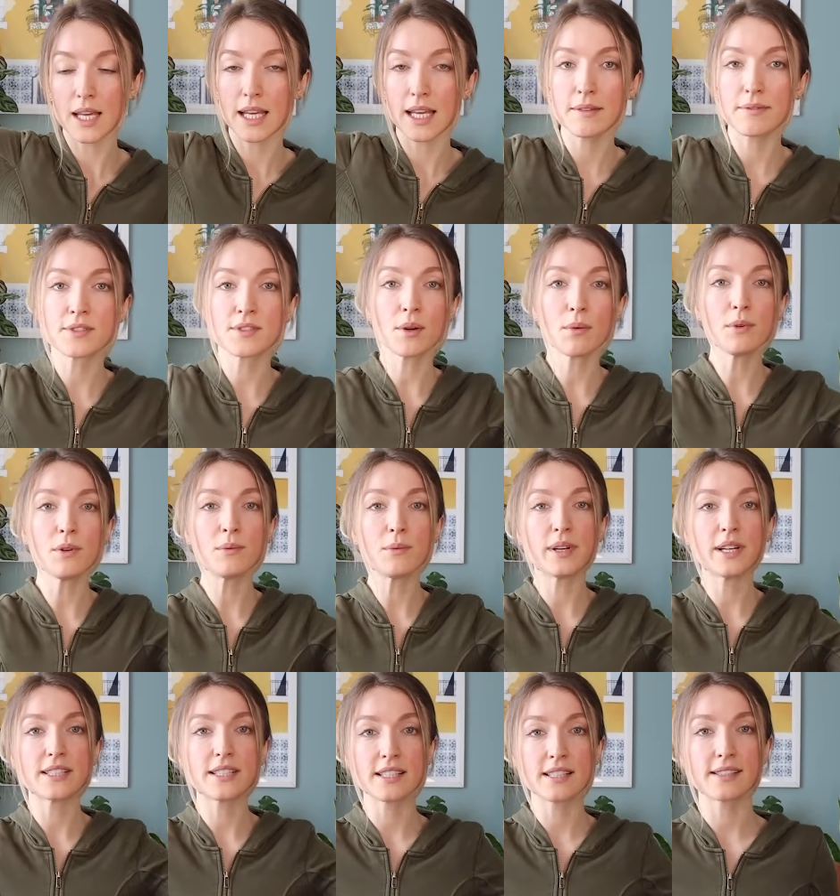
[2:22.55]
if someone
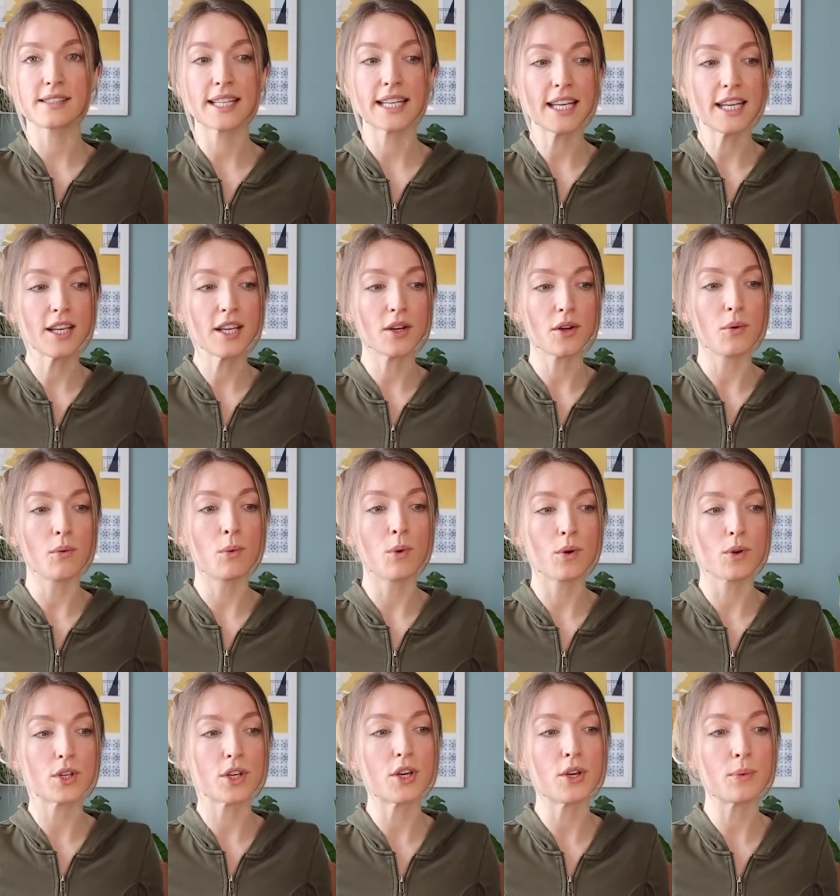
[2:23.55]
were to see
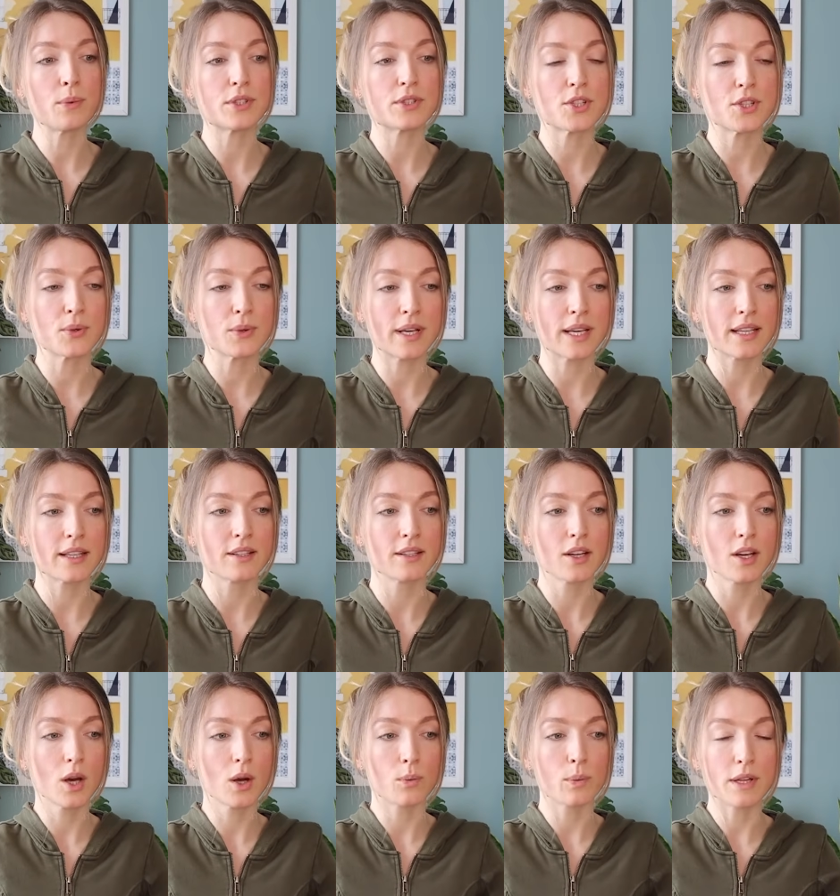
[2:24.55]
what you were doing
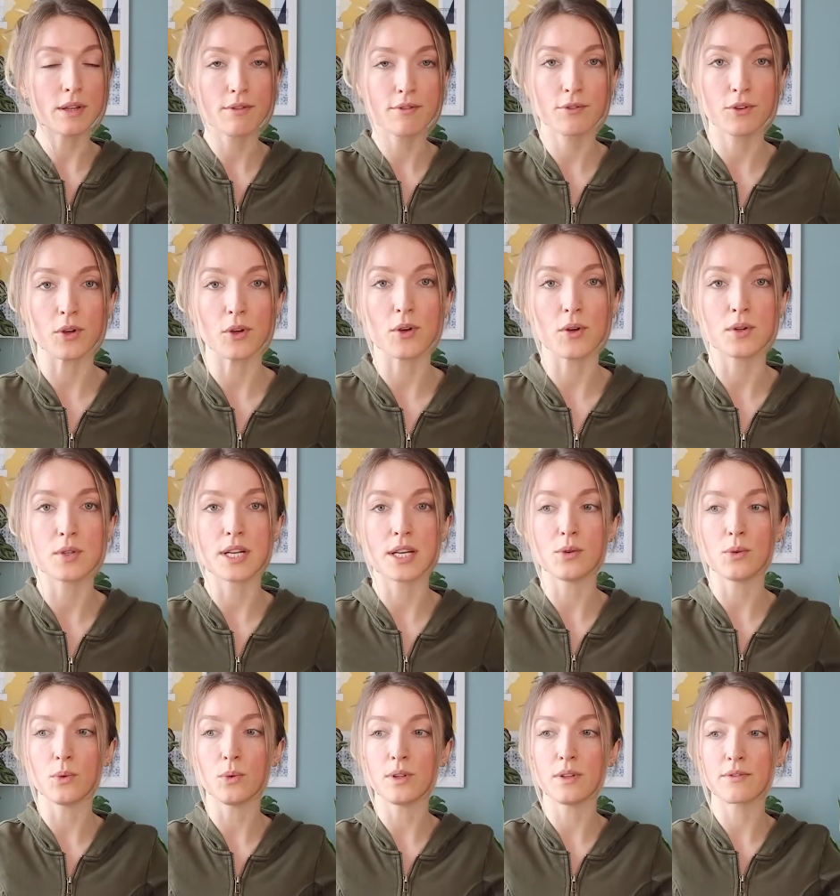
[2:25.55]
with food and
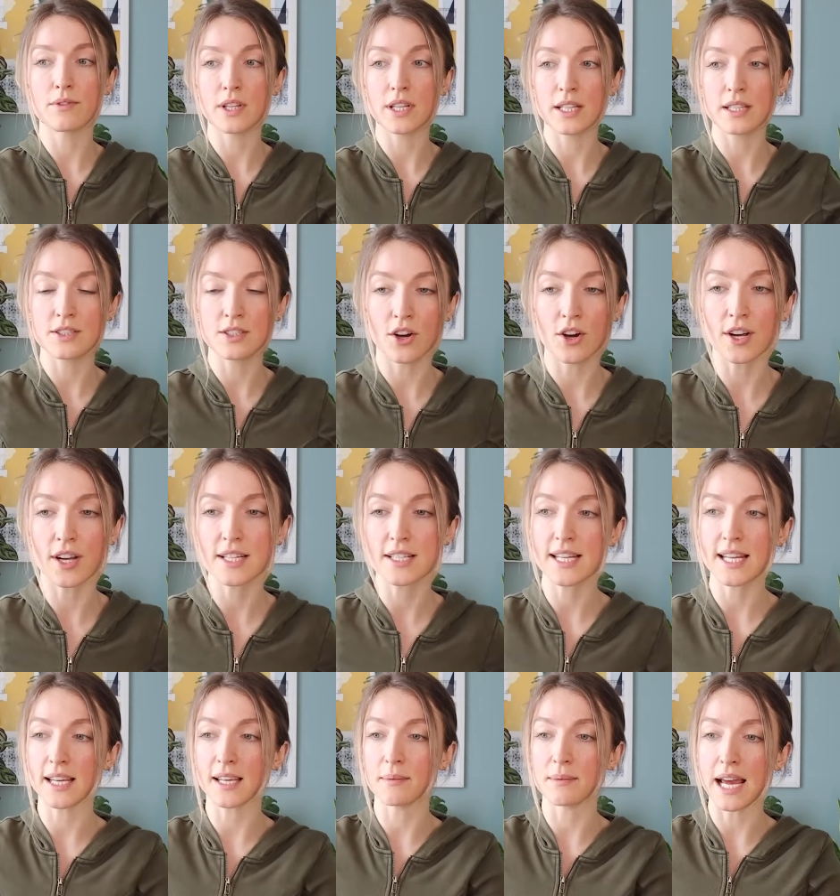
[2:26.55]
all of the
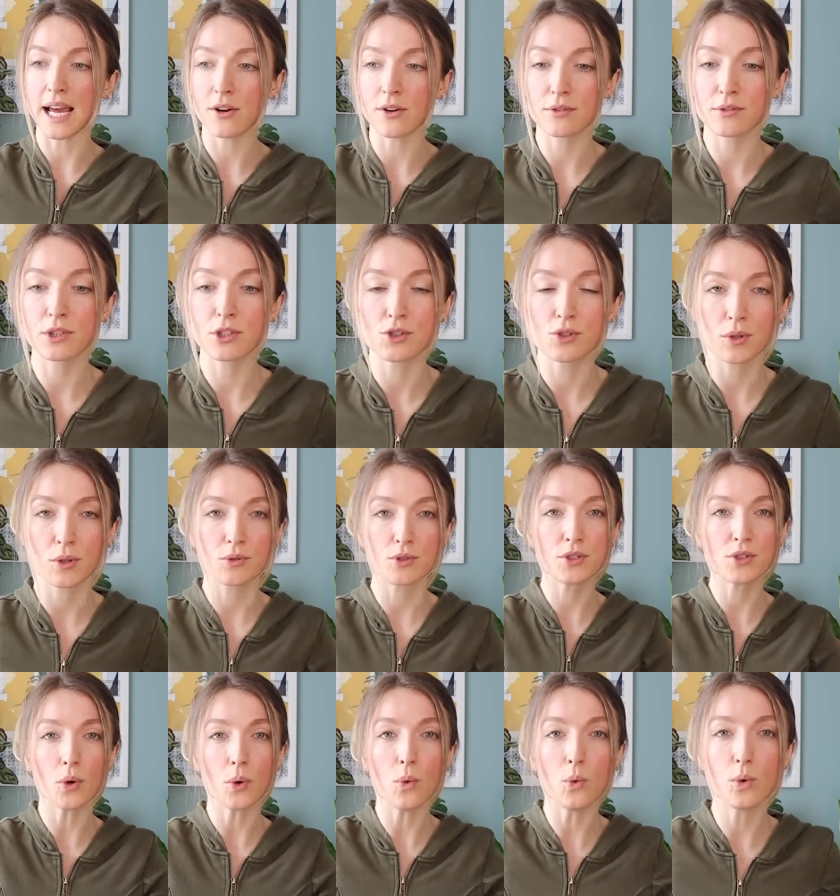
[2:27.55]
dieting and out of control,
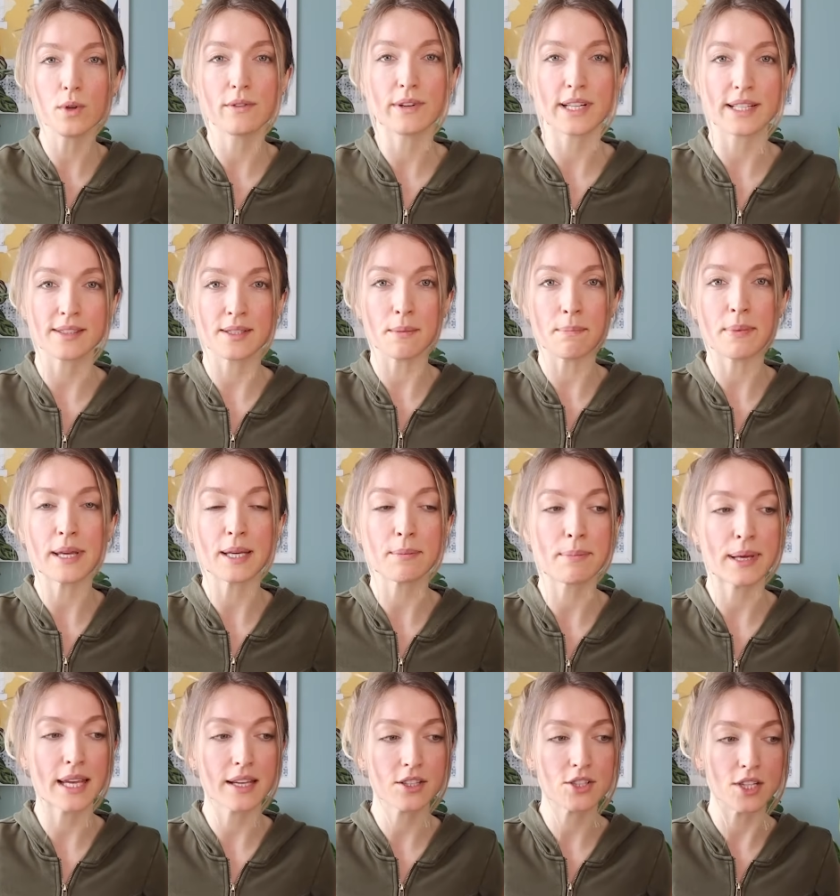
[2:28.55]
just all of it as a big
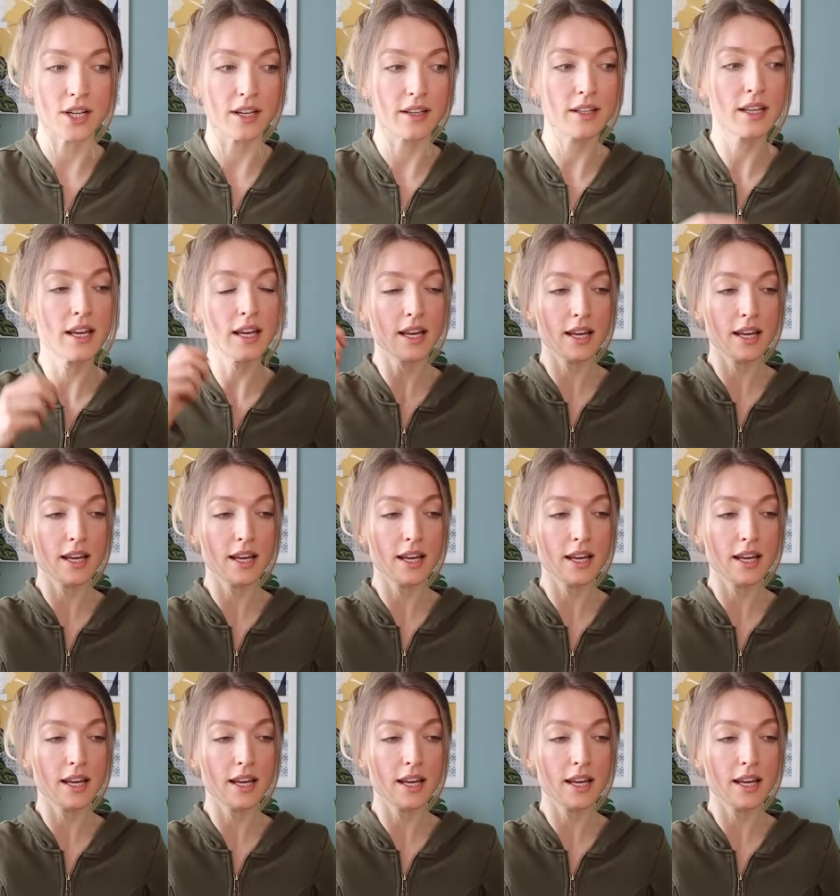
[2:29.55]
picture,